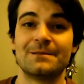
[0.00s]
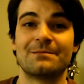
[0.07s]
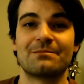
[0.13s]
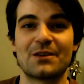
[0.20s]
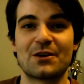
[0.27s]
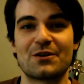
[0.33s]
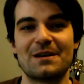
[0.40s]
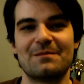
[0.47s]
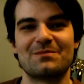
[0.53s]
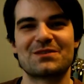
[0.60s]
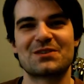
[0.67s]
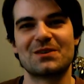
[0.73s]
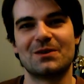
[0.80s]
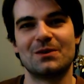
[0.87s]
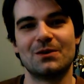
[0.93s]
All right,
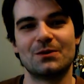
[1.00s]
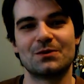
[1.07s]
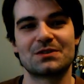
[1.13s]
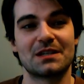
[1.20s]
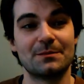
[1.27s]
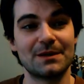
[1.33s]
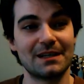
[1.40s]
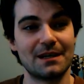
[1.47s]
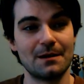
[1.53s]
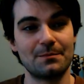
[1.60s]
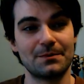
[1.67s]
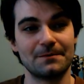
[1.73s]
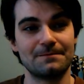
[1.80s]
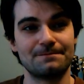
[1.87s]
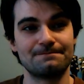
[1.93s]
so summing up,
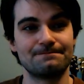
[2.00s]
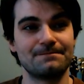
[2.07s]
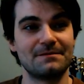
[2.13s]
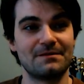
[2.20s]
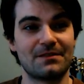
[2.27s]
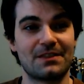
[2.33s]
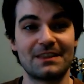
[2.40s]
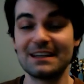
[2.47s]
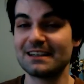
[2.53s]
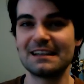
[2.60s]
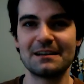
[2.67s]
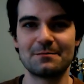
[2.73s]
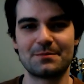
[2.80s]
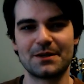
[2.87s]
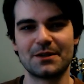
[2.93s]

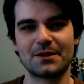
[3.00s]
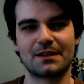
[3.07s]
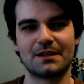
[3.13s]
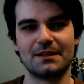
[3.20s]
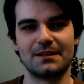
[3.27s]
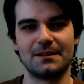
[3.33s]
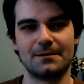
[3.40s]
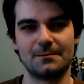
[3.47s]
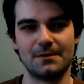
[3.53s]
thinking empirically